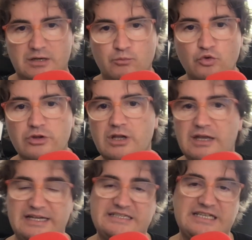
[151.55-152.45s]
Moodle,
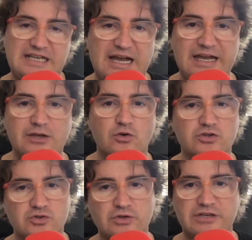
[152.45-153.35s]
and Sakai
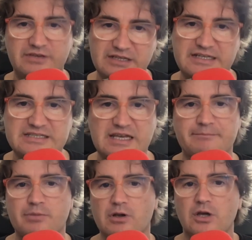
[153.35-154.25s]
also giving an
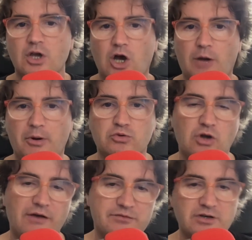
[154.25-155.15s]
example about
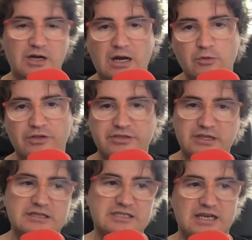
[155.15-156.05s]
how the
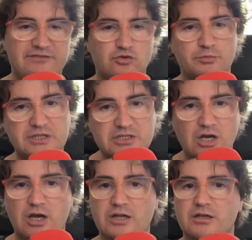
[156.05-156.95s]
things have to be
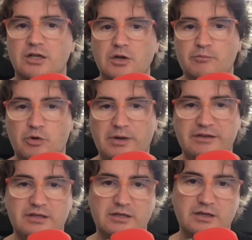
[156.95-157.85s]
done,
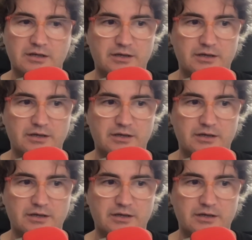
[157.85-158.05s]
providing